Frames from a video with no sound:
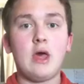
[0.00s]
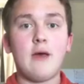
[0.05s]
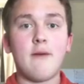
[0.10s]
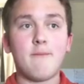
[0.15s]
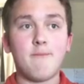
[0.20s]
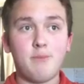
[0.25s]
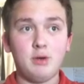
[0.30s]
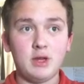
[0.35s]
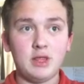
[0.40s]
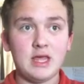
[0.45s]
put
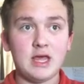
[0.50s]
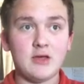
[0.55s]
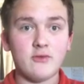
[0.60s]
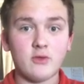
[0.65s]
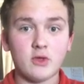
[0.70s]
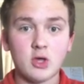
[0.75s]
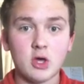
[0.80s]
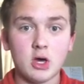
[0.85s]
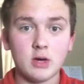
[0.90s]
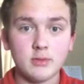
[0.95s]
it down in the
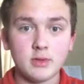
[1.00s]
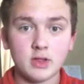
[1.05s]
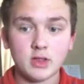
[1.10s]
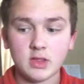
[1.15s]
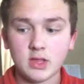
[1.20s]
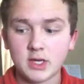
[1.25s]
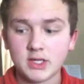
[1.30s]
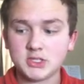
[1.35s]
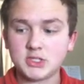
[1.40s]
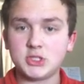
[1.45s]
comment
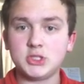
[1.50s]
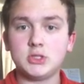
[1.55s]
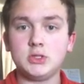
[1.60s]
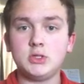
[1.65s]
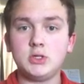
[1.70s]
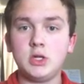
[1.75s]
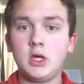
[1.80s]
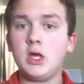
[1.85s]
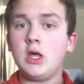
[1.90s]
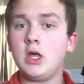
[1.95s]
section.
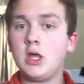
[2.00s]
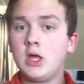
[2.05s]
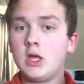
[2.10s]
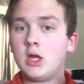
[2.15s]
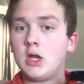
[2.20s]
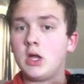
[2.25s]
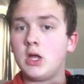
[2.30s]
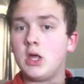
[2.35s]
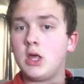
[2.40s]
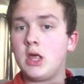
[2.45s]

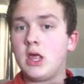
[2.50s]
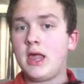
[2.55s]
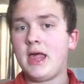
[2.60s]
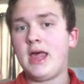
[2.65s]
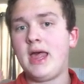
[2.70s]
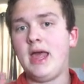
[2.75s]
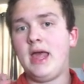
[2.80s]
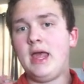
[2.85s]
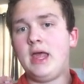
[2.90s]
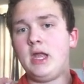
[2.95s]

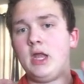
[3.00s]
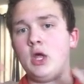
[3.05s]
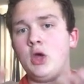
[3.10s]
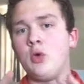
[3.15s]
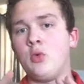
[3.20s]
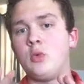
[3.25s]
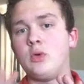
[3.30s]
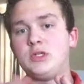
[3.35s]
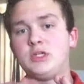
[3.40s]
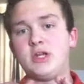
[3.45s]
And
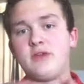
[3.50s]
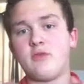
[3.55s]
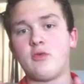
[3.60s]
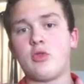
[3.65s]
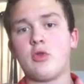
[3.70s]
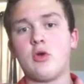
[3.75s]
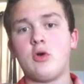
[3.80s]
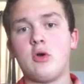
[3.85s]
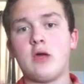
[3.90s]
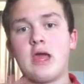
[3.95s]
whichever
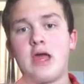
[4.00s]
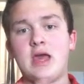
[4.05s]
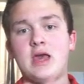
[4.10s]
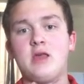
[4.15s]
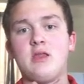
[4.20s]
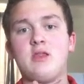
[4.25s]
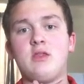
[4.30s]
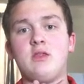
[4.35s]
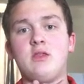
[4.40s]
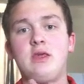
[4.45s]
song has
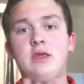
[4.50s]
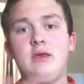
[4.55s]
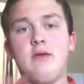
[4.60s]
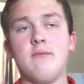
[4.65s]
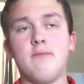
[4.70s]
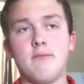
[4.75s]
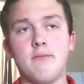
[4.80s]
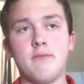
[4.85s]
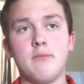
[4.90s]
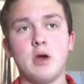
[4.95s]
the
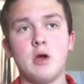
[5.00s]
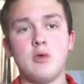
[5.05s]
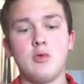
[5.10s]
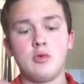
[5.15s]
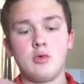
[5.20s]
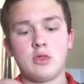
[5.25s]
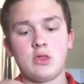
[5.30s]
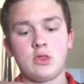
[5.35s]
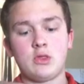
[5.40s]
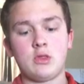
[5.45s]

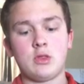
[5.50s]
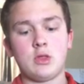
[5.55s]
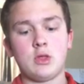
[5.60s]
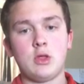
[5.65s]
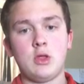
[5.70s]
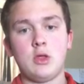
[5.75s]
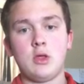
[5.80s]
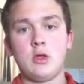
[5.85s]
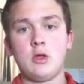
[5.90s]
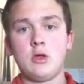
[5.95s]
most
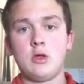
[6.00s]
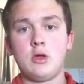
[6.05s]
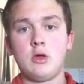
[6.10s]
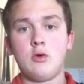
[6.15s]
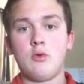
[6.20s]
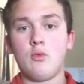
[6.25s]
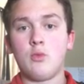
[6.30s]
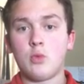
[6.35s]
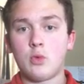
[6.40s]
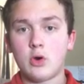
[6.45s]

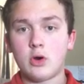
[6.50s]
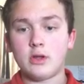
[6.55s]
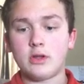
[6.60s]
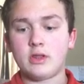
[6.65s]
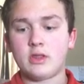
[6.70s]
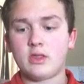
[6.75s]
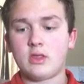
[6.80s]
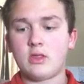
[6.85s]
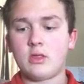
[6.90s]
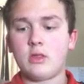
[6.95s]

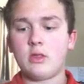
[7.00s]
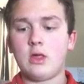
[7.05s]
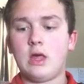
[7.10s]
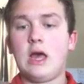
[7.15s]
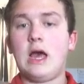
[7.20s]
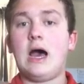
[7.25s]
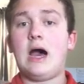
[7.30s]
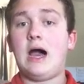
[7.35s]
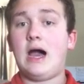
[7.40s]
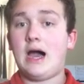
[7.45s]
wants,
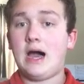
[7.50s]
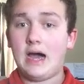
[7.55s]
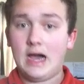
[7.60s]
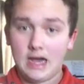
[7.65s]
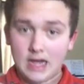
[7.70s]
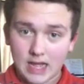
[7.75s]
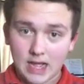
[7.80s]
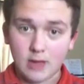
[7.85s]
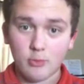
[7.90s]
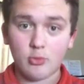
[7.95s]

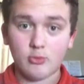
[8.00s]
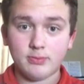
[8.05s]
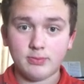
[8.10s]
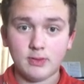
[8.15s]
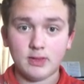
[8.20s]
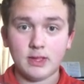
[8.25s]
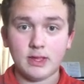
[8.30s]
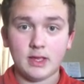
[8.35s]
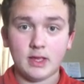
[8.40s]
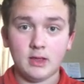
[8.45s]
I will
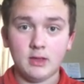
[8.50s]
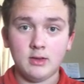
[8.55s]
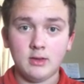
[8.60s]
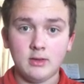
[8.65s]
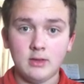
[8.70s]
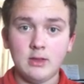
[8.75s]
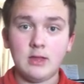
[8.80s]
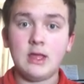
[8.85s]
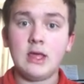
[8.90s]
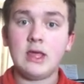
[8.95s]
play
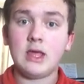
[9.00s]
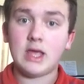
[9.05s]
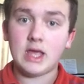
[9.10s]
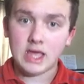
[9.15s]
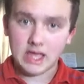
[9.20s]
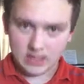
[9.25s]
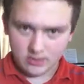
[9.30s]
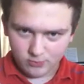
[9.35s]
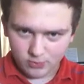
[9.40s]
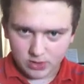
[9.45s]
in
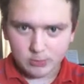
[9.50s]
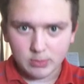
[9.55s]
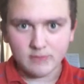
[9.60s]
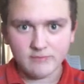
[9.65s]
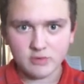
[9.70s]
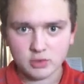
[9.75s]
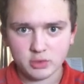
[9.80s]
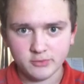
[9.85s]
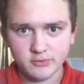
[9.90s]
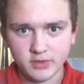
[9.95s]
one of my
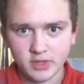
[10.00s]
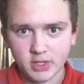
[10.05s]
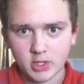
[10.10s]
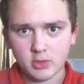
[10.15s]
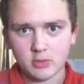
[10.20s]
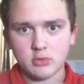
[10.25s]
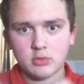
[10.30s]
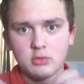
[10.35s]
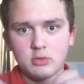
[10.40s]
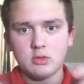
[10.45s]
future
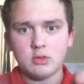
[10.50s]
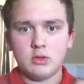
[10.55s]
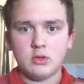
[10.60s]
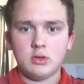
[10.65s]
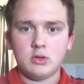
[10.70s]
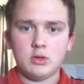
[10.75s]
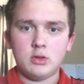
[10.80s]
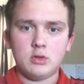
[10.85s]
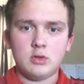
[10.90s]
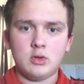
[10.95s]
videos.
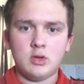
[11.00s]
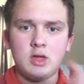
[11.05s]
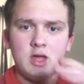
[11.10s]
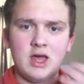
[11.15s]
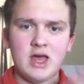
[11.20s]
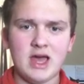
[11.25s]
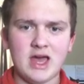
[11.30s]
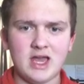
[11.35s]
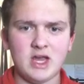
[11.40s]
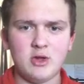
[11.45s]

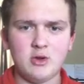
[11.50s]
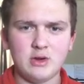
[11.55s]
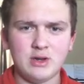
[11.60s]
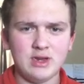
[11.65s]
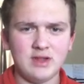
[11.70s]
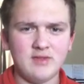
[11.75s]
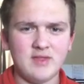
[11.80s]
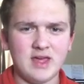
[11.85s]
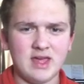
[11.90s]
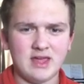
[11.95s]
I know I did
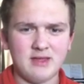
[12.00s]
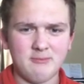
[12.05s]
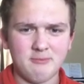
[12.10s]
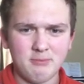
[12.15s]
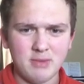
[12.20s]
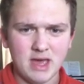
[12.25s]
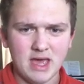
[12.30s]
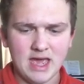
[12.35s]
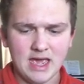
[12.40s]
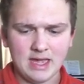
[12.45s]
that
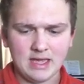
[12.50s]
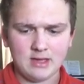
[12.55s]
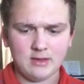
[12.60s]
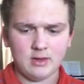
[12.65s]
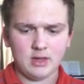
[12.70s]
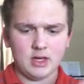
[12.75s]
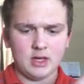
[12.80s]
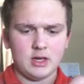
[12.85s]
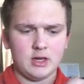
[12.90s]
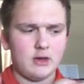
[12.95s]
back,
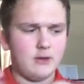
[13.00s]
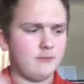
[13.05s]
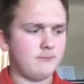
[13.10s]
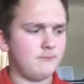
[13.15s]
I